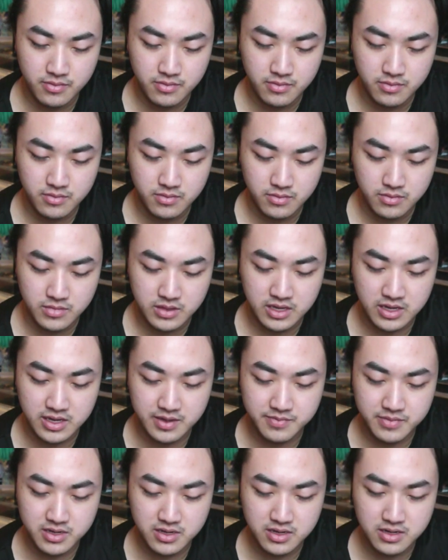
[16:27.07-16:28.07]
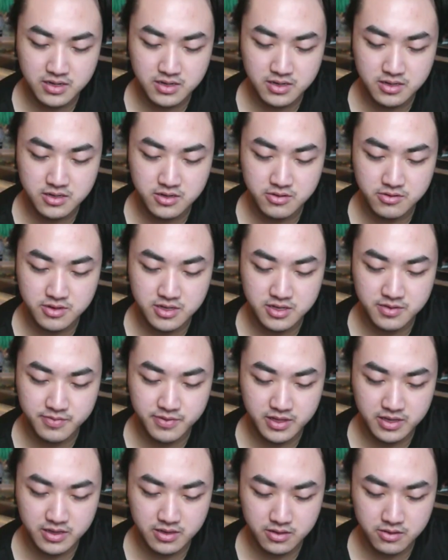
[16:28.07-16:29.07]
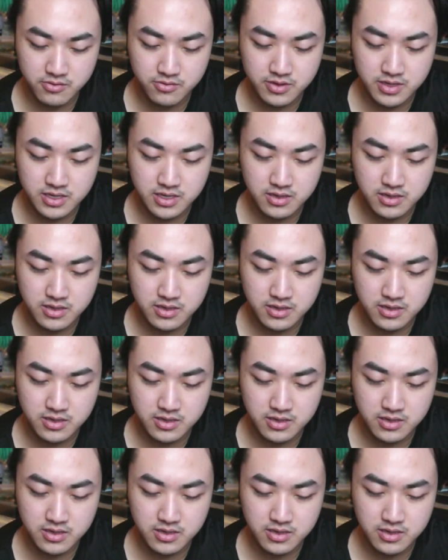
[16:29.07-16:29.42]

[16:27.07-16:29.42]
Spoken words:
Okay, I'm gonna do display low-key.